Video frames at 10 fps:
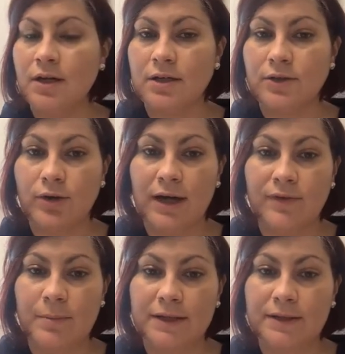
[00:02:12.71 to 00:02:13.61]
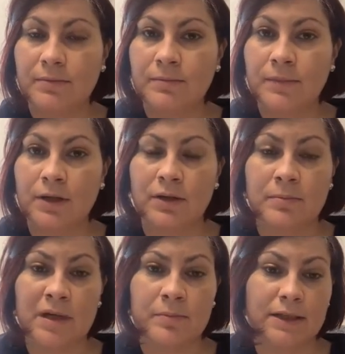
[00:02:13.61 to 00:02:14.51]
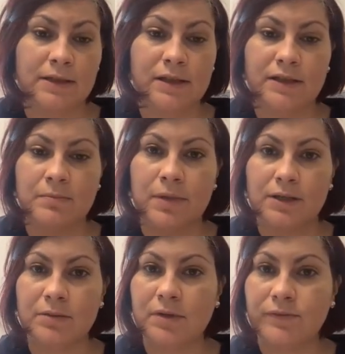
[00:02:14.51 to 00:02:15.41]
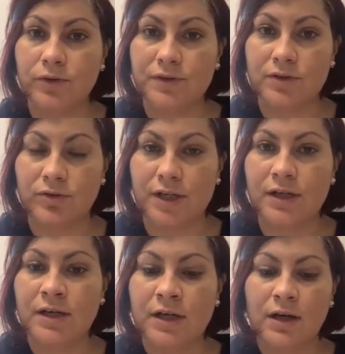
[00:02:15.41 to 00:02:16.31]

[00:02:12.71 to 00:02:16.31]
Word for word: uh, you have a button a button at the bottom of your screen